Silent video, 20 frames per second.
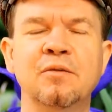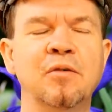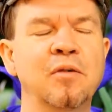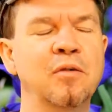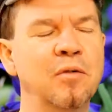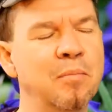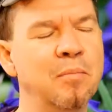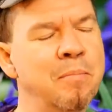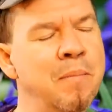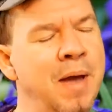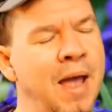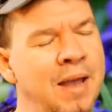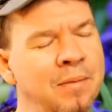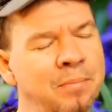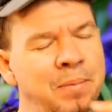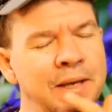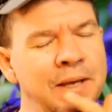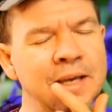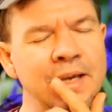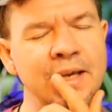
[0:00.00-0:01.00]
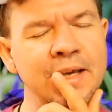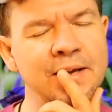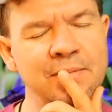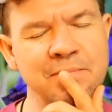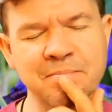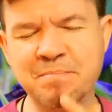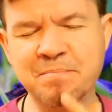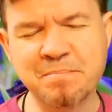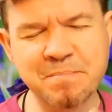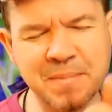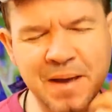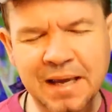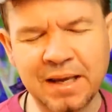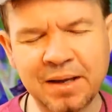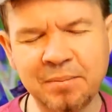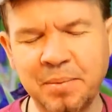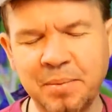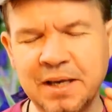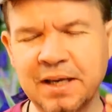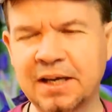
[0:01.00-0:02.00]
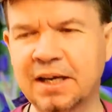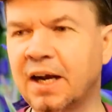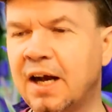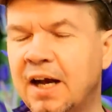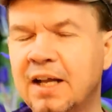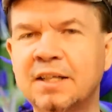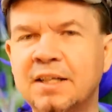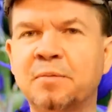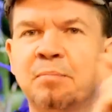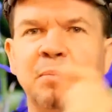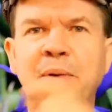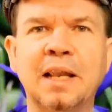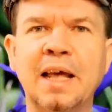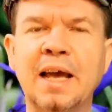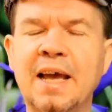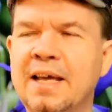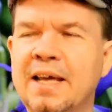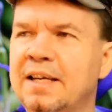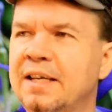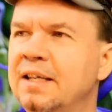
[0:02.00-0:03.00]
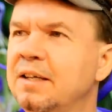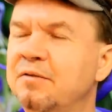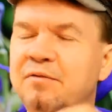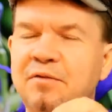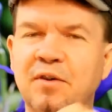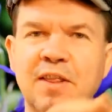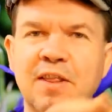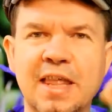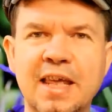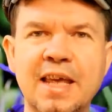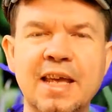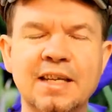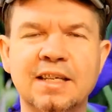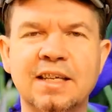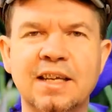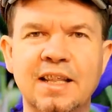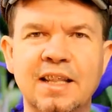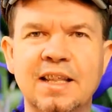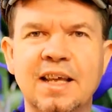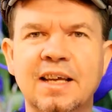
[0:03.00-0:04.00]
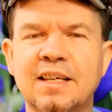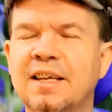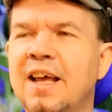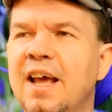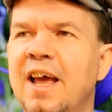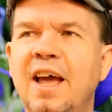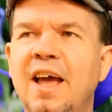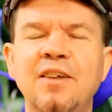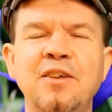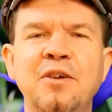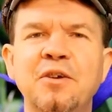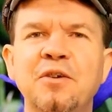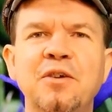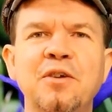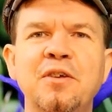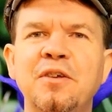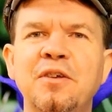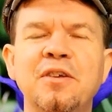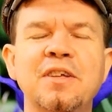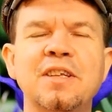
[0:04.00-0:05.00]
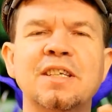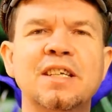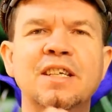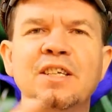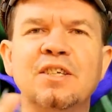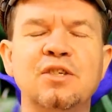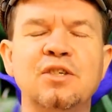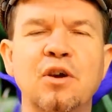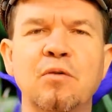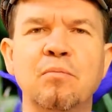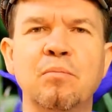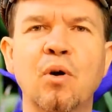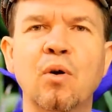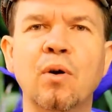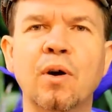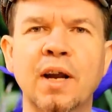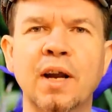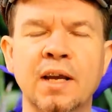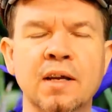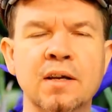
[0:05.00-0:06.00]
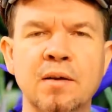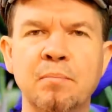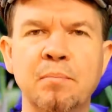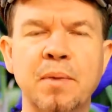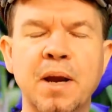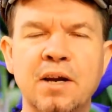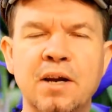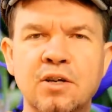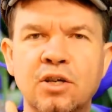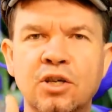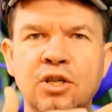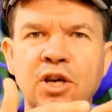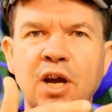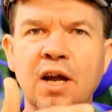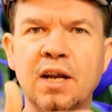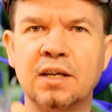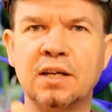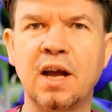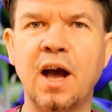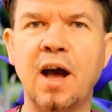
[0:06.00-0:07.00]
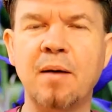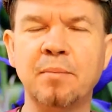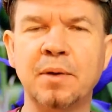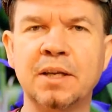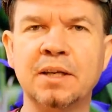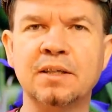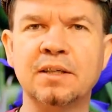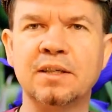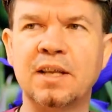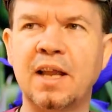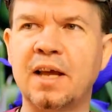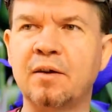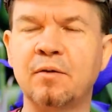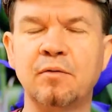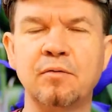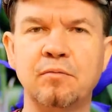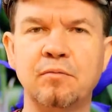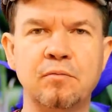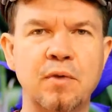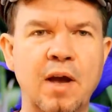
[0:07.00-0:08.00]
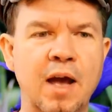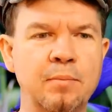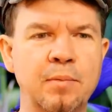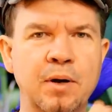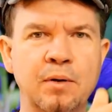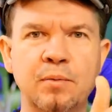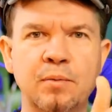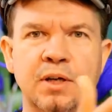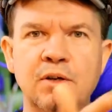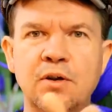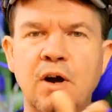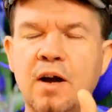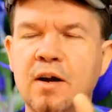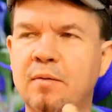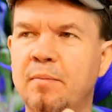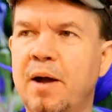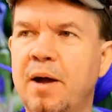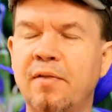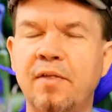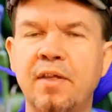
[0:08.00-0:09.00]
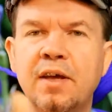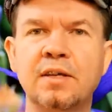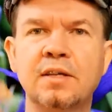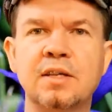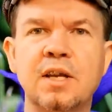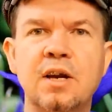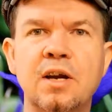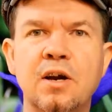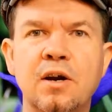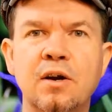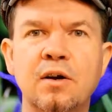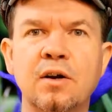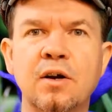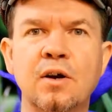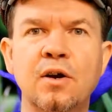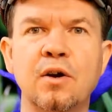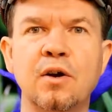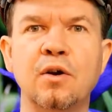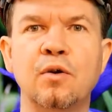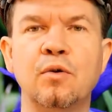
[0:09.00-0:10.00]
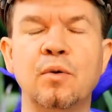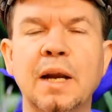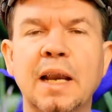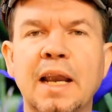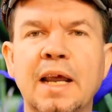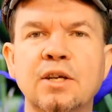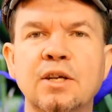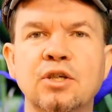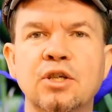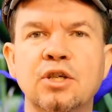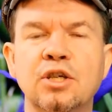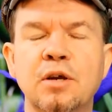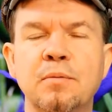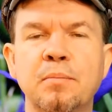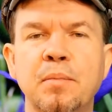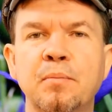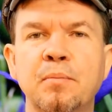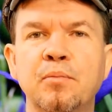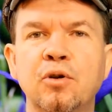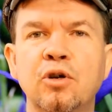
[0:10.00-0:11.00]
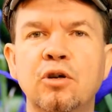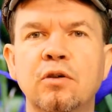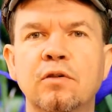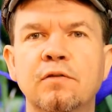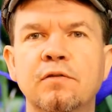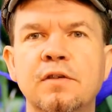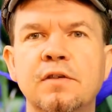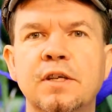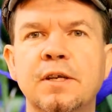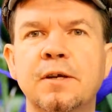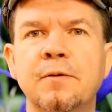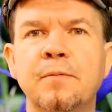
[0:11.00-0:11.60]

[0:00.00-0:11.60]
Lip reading: Well, maybe God's plan is for this and this. And it's just so boring compared to John Gottman. It's like, how about we talk about this and our relationship improves?